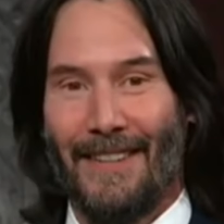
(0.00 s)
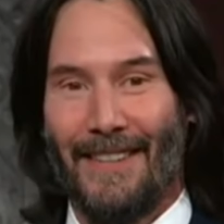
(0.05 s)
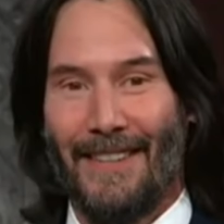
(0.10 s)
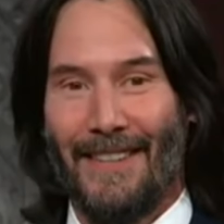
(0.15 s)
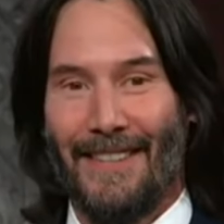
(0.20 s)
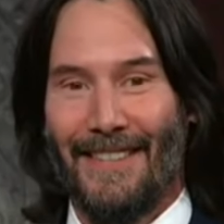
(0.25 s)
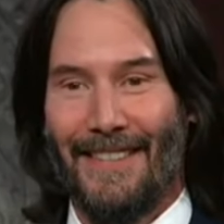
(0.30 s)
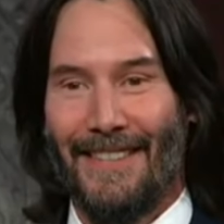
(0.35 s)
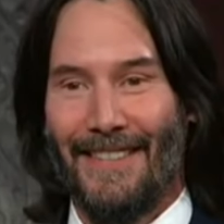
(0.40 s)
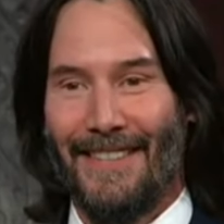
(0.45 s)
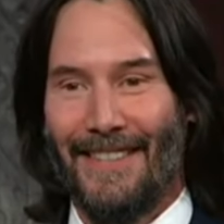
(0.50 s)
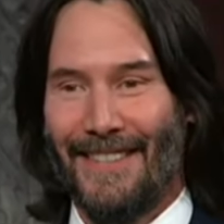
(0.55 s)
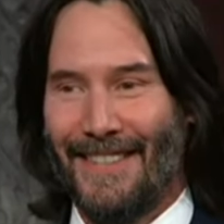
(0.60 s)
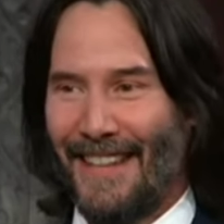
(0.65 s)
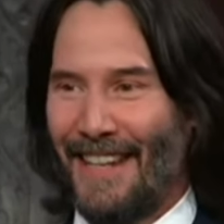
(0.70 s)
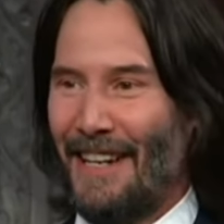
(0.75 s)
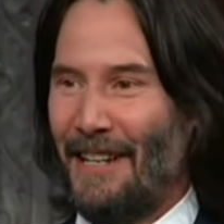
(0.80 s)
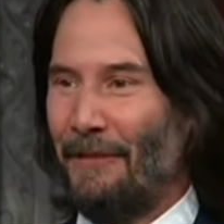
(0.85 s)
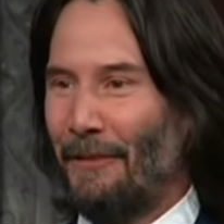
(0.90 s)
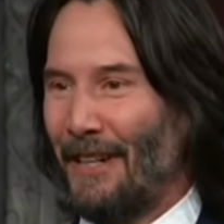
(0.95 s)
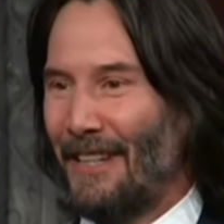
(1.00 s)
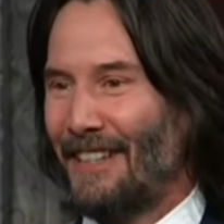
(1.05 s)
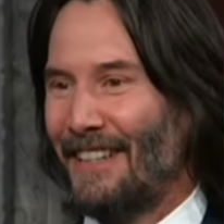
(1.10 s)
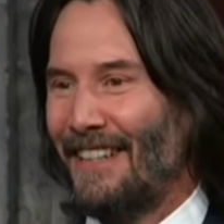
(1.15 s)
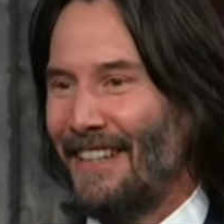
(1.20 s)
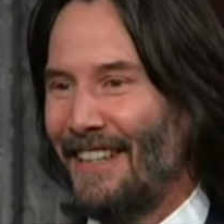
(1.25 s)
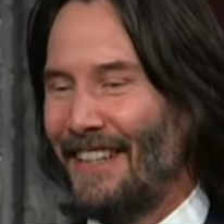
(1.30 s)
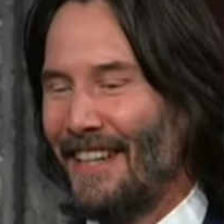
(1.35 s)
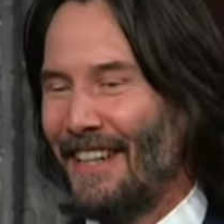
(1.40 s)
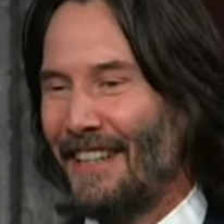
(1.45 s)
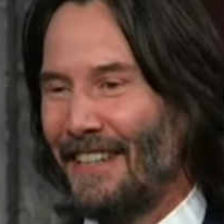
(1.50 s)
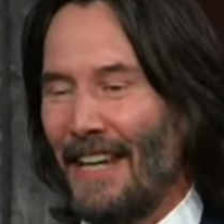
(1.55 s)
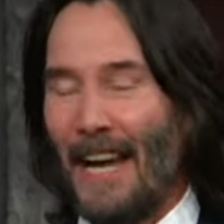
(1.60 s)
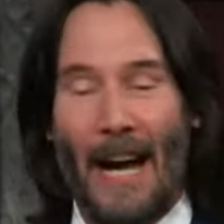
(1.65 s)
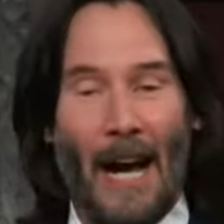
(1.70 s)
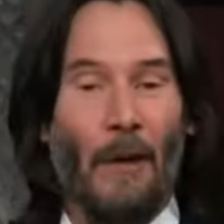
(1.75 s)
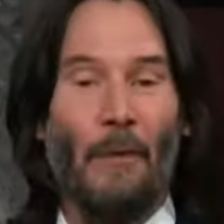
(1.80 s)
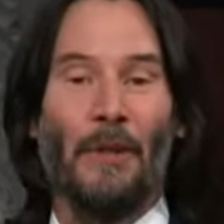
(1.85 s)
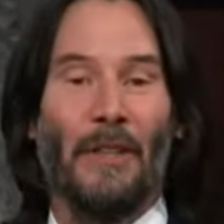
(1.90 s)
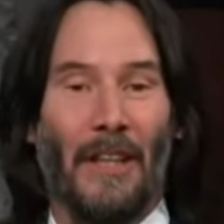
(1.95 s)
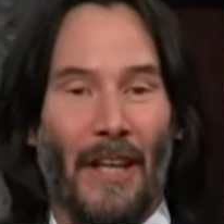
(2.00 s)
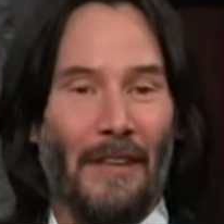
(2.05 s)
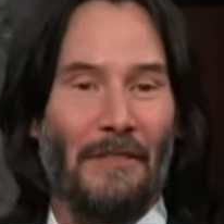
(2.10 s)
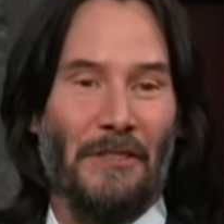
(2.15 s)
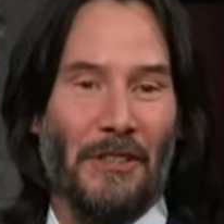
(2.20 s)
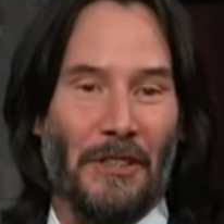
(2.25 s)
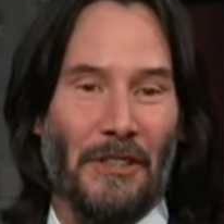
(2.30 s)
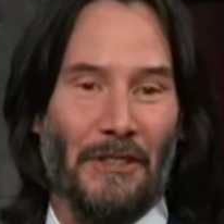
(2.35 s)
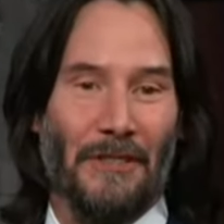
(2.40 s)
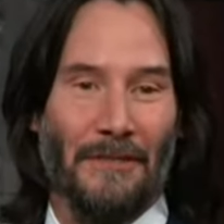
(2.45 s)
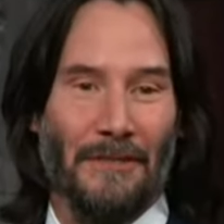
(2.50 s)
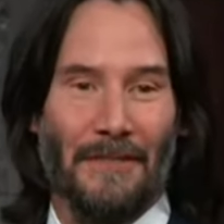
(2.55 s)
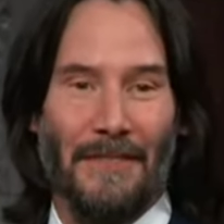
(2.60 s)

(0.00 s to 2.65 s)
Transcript: Mm-hmm. Anyway, yeah, I would love to.